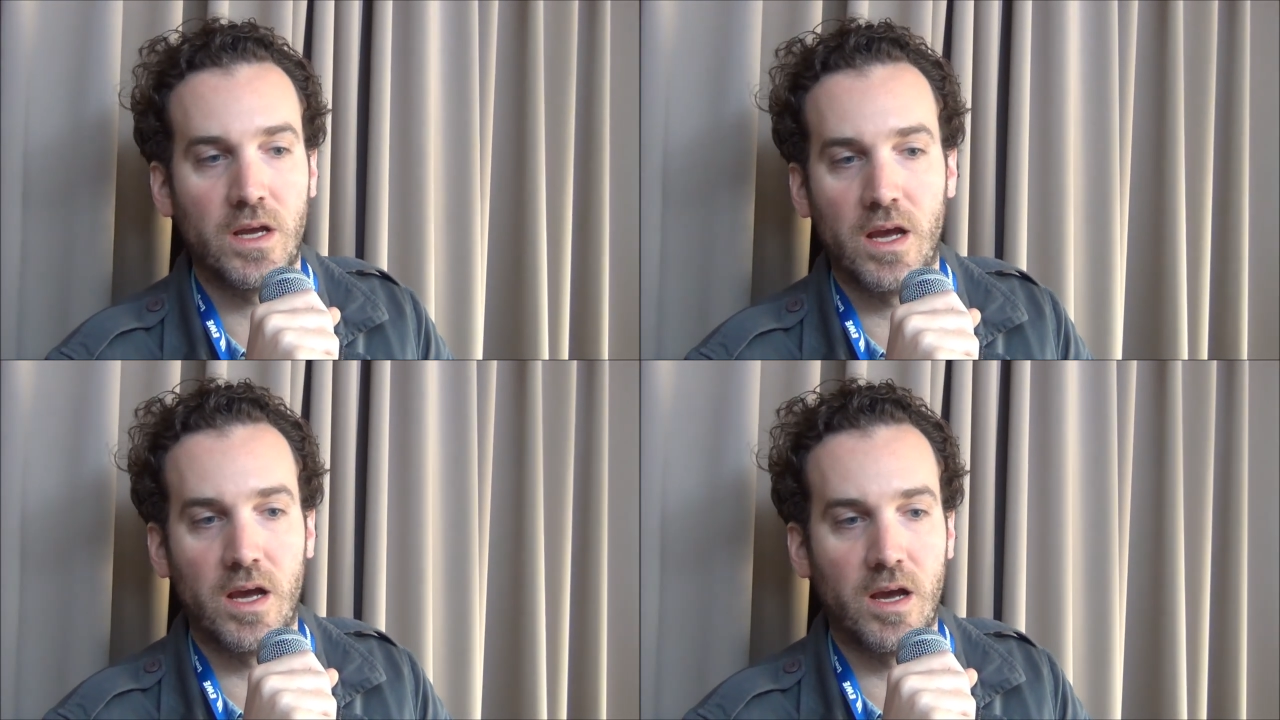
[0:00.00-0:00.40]

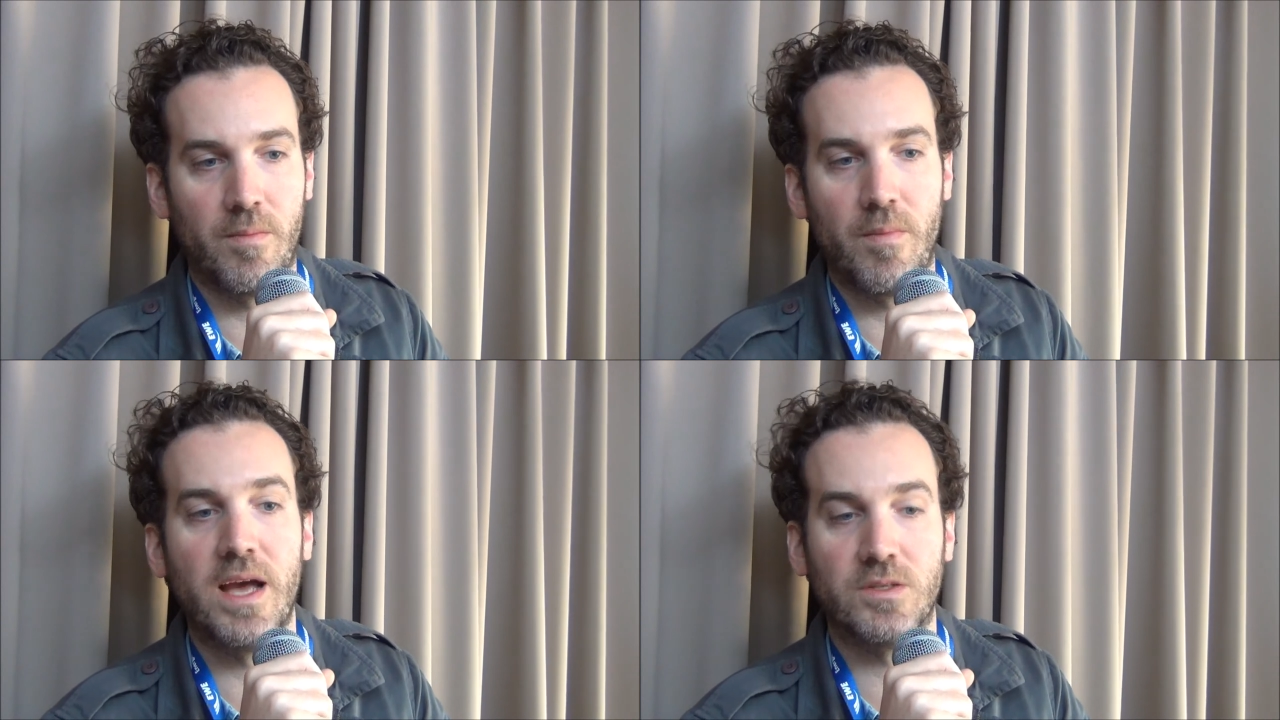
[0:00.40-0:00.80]

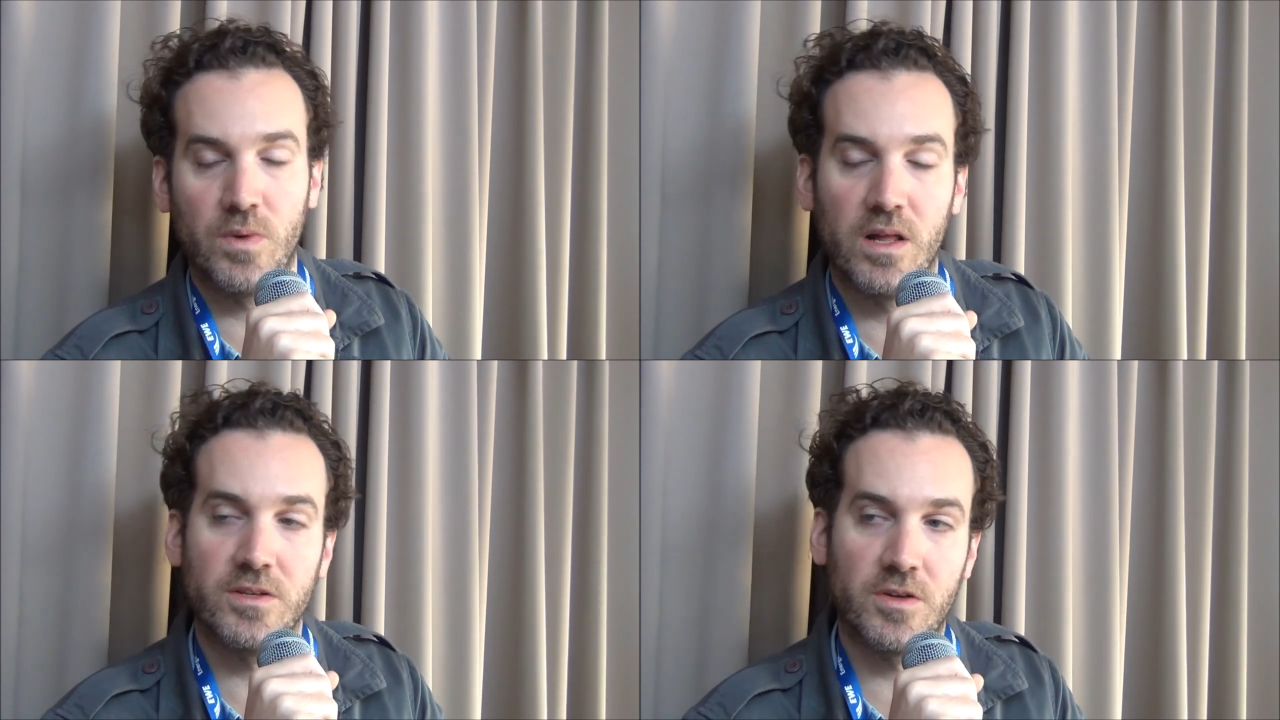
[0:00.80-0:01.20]
as
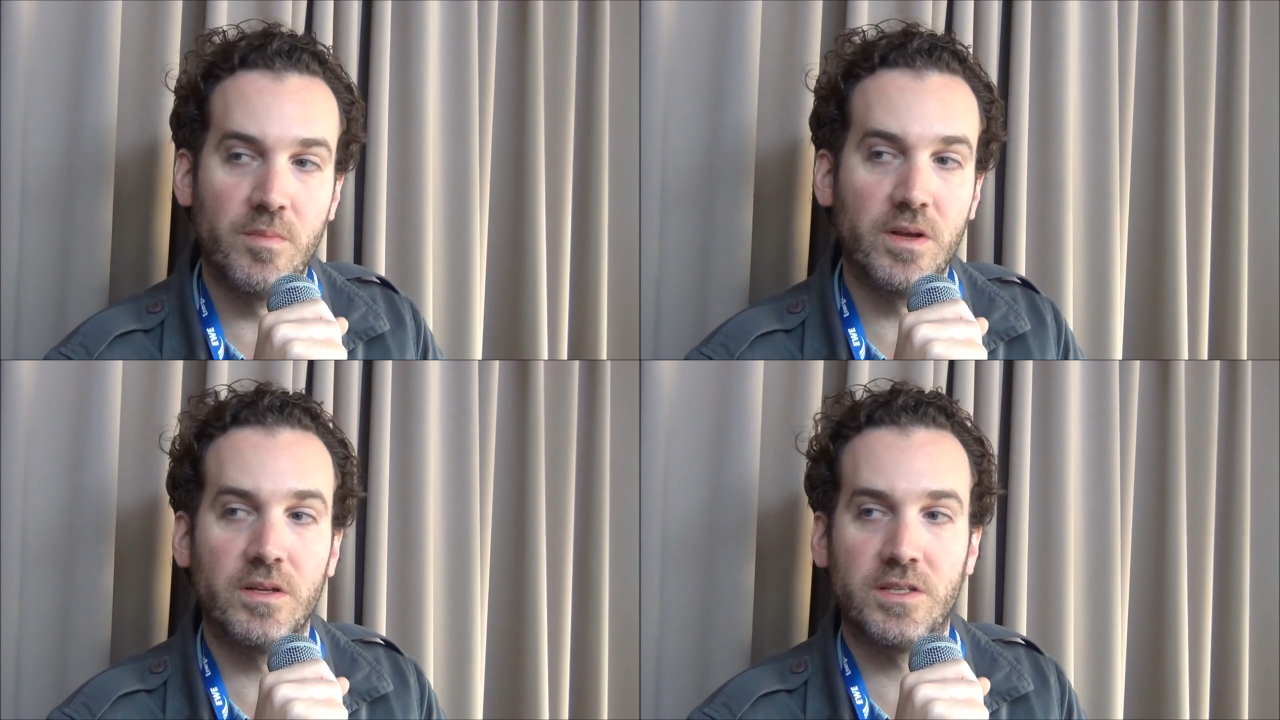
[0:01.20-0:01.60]
well as
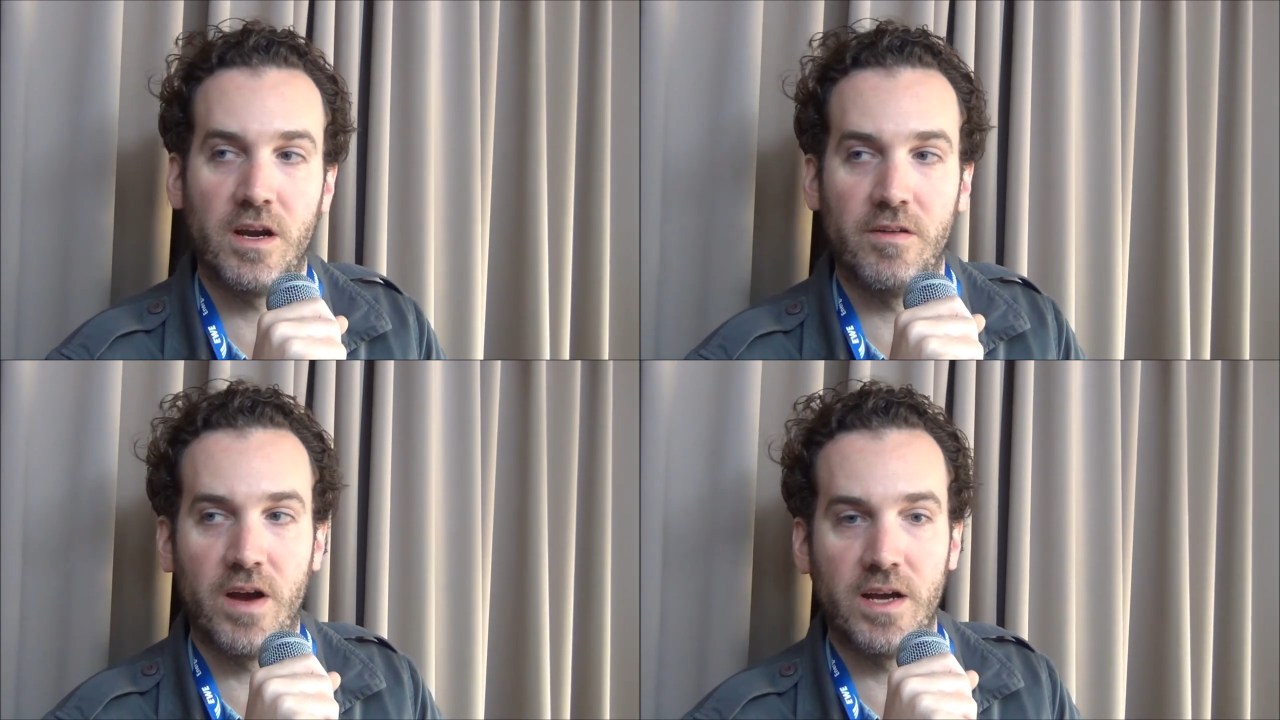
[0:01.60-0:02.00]
our
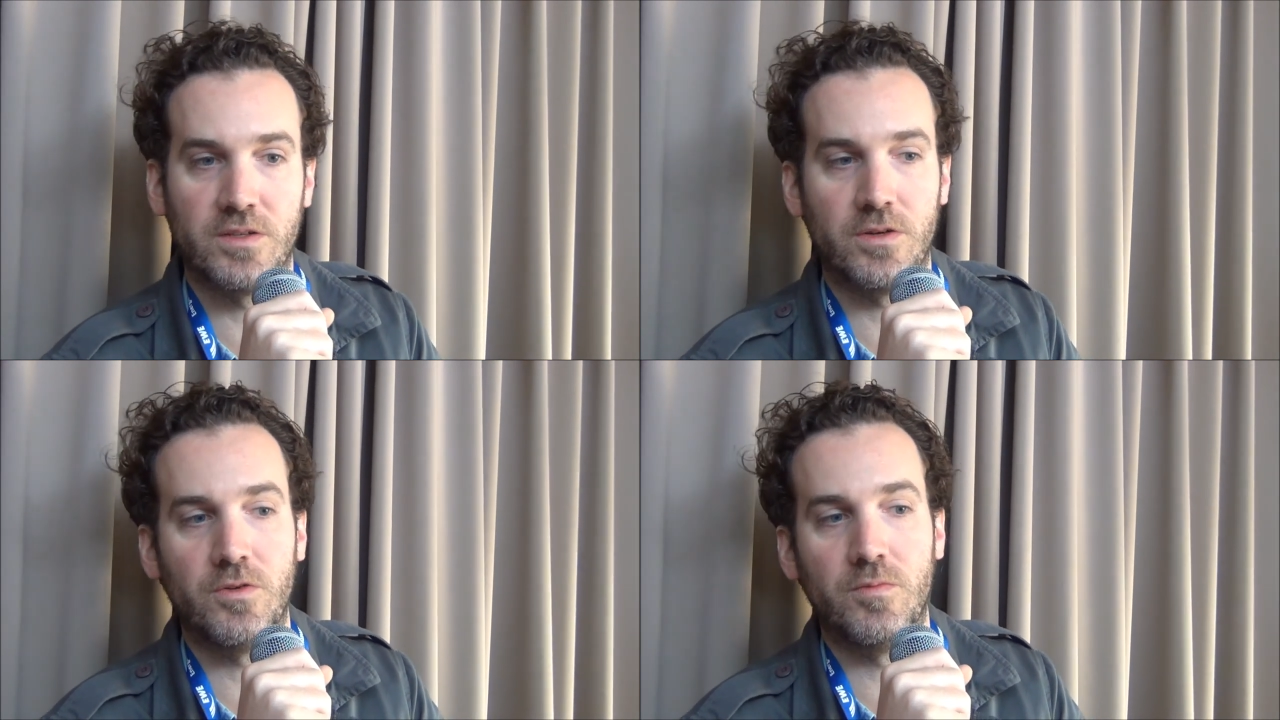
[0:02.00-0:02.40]
military
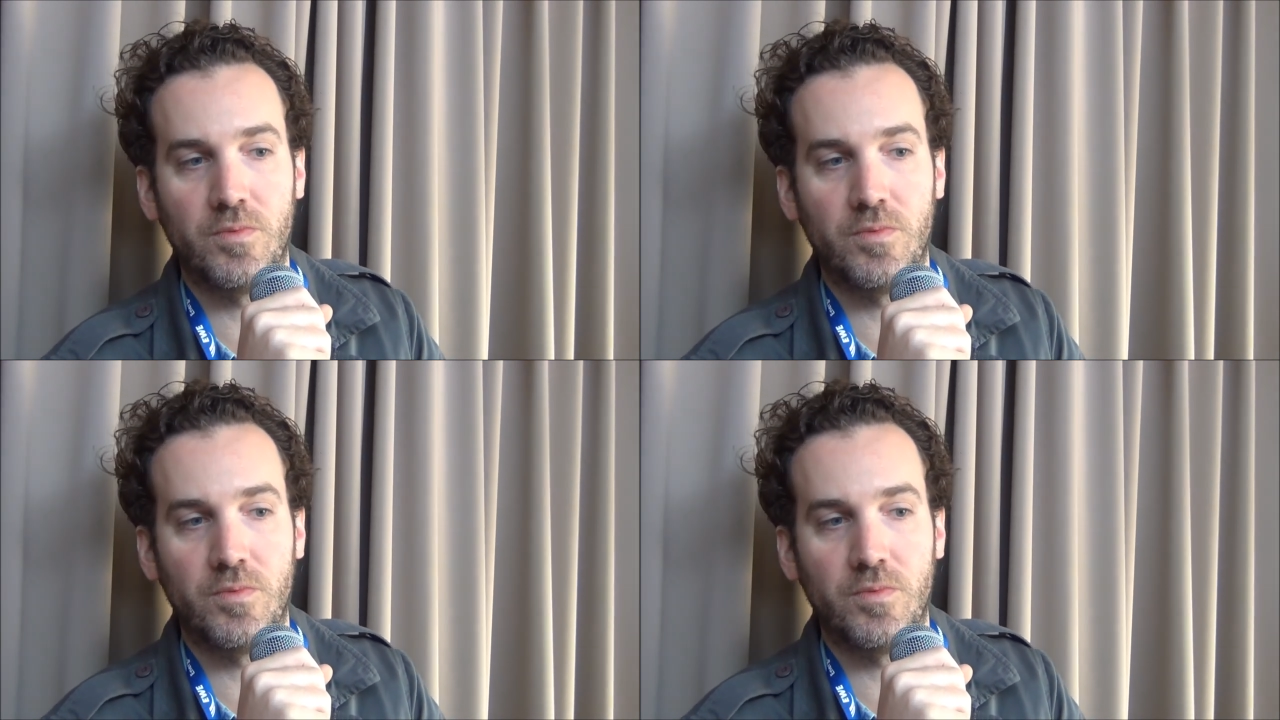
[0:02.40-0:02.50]
advisor who